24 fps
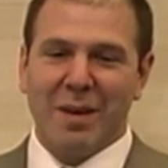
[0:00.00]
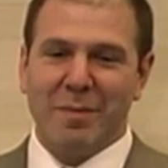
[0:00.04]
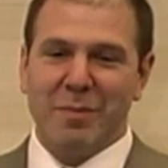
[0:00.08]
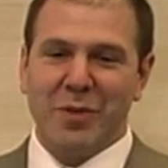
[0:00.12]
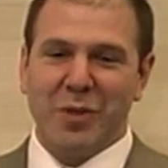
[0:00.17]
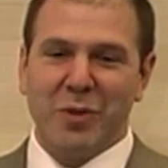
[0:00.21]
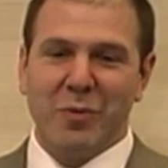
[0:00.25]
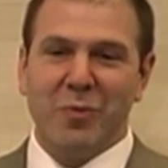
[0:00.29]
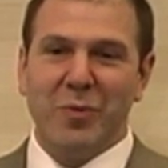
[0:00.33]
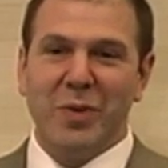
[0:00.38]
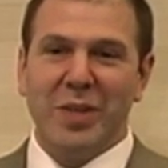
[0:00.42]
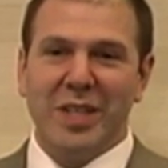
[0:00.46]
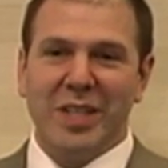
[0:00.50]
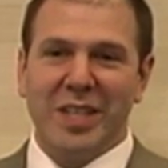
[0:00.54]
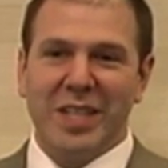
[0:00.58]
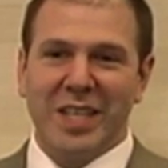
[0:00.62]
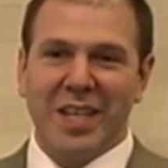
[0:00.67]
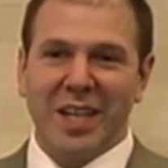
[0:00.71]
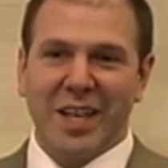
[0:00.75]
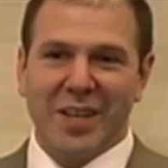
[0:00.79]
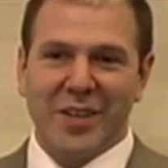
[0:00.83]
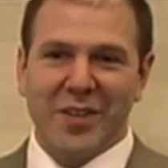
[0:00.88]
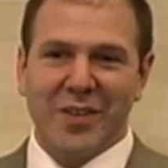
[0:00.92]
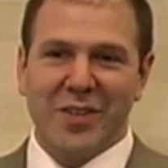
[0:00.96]
to
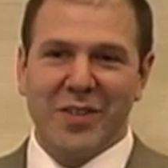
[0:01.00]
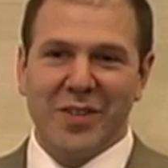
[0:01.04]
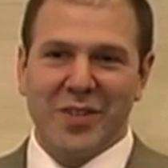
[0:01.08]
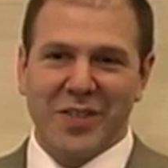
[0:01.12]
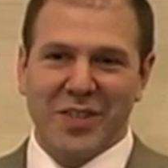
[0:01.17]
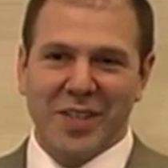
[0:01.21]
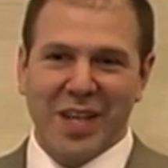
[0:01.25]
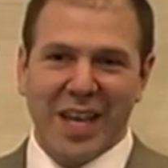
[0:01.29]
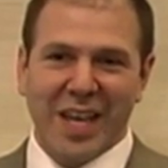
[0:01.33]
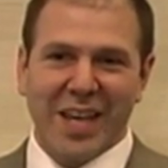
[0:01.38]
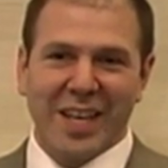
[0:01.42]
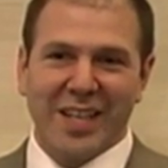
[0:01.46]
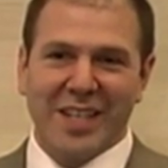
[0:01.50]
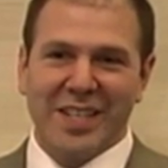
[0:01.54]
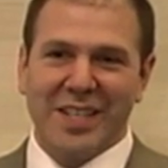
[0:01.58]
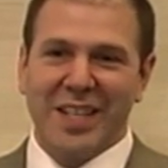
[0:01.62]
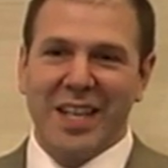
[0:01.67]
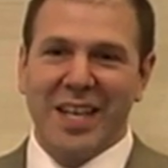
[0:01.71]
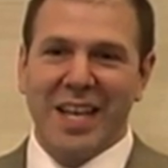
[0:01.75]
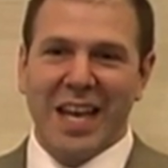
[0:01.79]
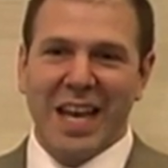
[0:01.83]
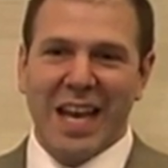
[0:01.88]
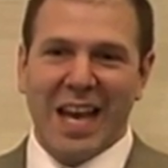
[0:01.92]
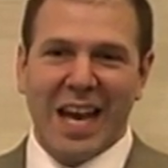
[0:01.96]
really understand
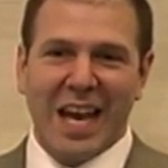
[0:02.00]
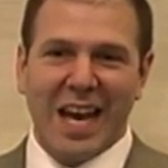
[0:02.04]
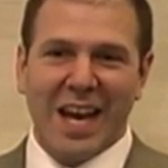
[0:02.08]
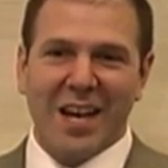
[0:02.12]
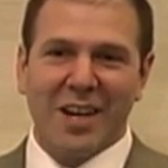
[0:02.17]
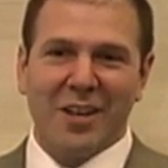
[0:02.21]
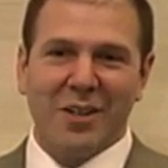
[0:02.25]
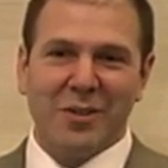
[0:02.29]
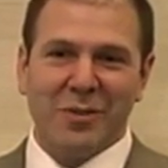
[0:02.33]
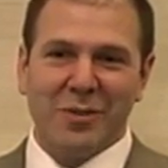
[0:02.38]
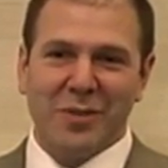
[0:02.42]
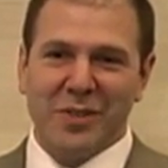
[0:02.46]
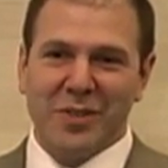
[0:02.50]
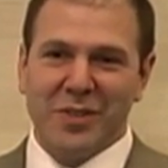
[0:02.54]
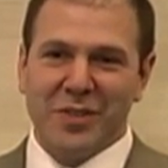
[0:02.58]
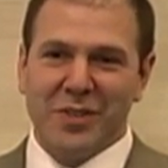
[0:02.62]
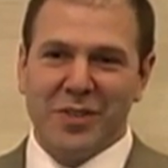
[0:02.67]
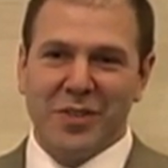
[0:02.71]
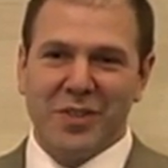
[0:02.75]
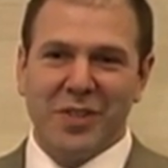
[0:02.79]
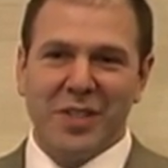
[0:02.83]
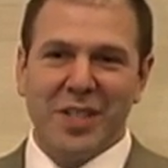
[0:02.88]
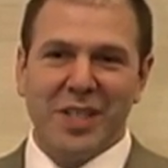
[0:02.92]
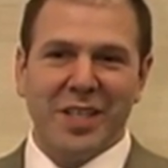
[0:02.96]
how
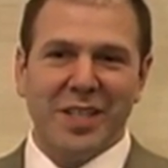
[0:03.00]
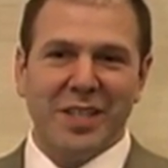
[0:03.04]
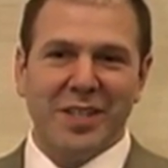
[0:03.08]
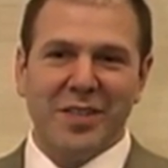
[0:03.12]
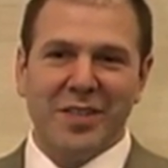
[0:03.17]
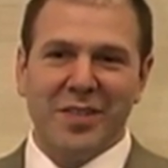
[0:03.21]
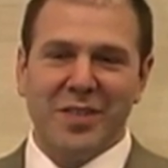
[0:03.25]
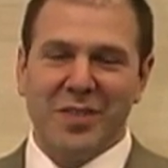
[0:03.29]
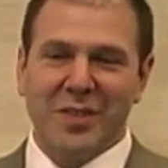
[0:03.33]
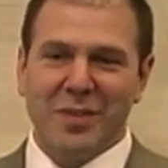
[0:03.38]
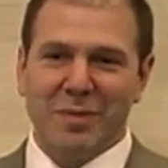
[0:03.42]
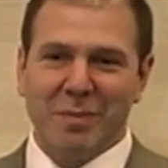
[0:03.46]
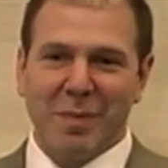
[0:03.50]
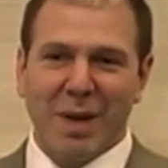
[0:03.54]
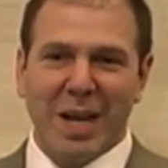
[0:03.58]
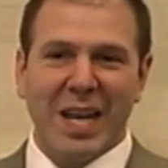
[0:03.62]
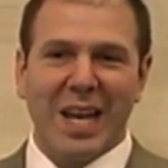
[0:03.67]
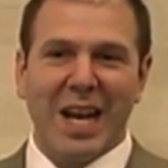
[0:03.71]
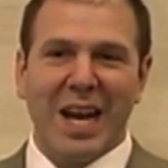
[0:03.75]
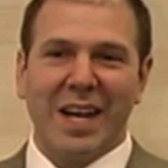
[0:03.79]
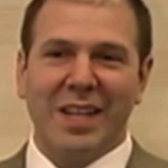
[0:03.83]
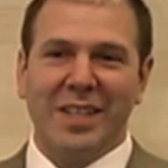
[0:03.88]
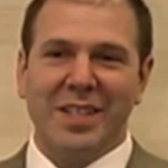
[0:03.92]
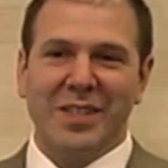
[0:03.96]
genes,
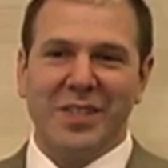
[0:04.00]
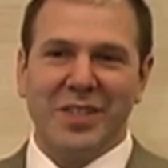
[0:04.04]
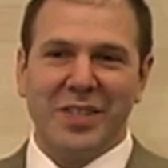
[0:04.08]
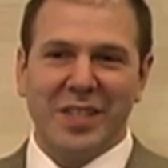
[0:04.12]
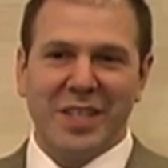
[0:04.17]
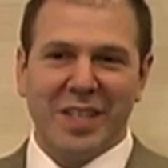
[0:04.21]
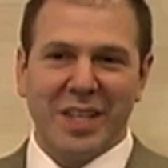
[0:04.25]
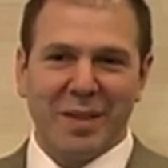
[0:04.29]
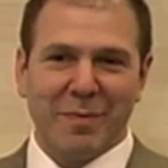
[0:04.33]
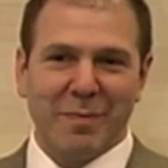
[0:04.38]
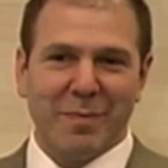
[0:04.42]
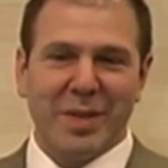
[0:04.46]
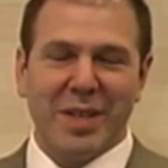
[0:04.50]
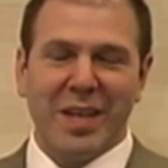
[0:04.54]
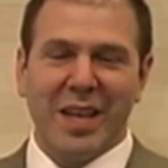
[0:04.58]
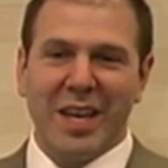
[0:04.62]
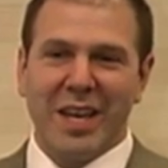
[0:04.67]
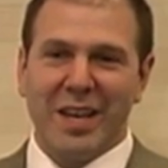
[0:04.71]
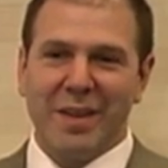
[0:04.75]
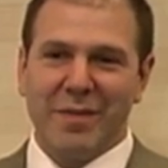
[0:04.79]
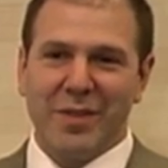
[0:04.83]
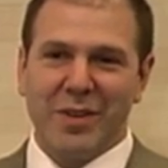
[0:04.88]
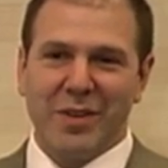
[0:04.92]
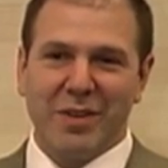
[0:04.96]
biology, and
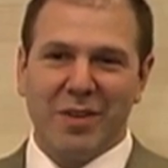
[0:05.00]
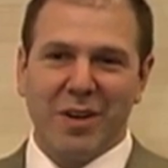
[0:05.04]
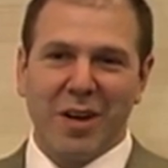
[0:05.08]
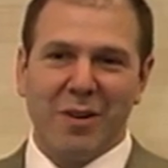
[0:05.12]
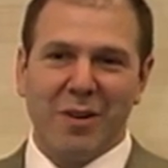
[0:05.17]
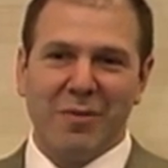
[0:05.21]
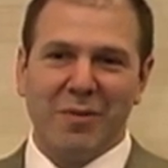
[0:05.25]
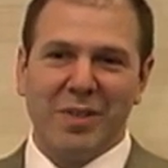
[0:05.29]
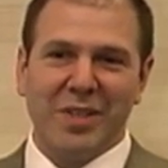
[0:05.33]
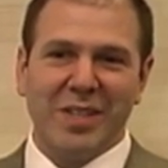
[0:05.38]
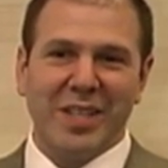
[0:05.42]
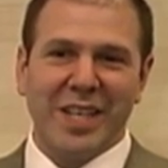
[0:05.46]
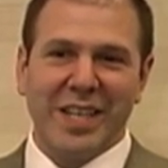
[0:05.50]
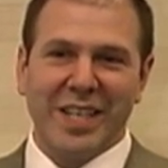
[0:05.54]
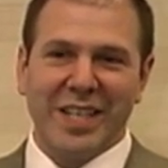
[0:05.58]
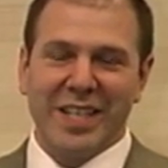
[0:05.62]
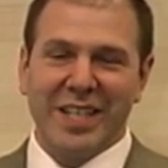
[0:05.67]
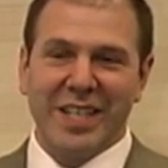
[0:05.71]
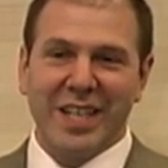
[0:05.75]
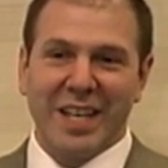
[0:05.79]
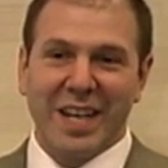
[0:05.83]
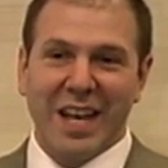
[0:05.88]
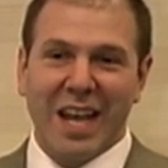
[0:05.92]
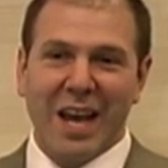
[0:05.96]
behavior are
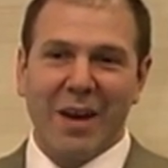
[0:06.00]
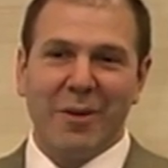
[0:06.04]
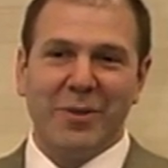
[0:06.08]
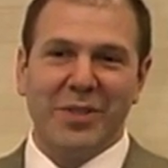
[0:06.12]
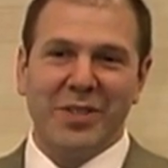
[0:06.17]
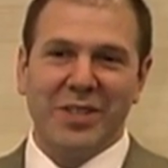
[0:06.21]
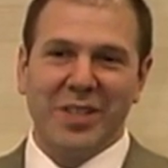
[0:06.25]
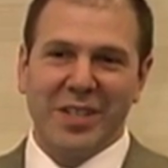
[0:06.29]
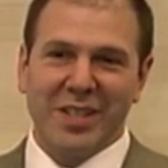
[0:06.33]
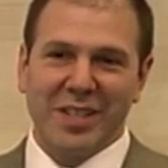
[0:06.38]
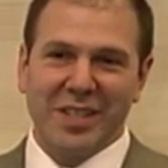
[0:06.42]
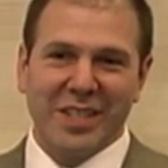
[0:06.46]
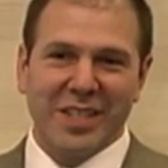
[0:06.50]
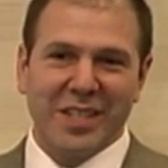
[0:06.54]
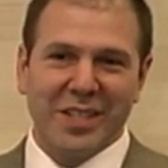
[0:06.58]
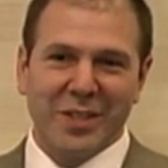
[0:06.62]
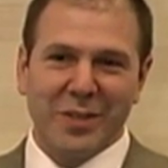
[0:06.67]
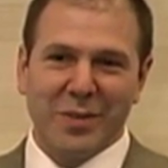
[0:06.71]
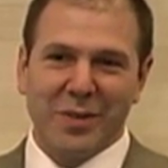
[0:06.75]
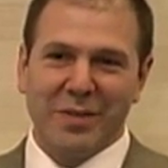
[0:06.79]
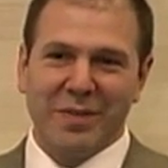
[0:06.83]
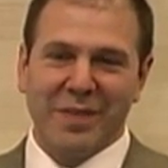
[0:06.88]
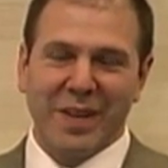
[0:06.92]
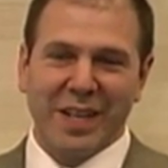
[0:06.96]
related and how it's going to lead
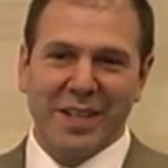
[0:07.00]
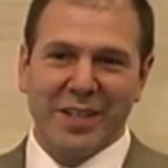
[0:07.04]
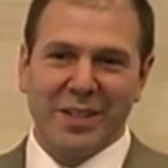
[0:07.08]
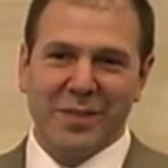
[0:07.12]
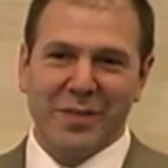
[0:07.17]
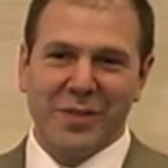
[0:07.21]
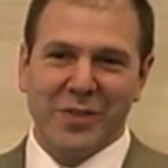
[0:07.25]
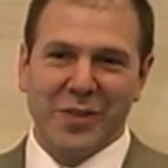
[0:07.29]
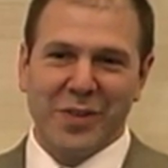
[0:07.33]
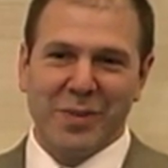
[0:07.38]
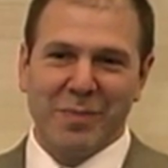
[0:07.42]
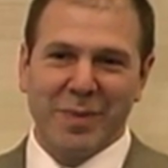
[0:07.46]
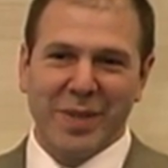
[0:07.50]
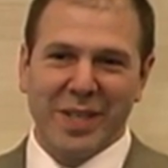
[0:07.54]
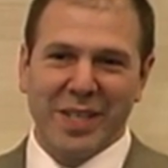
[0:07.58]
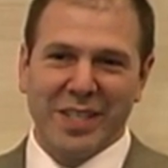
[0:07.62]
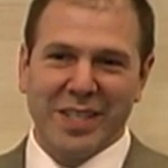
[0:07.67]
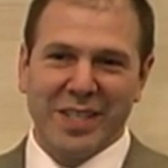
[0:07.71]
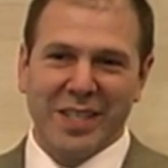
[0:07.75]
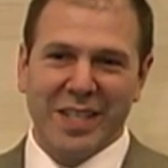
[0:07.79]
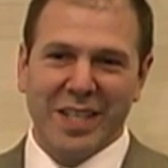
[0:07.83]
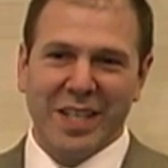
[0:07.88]
to effective treatment.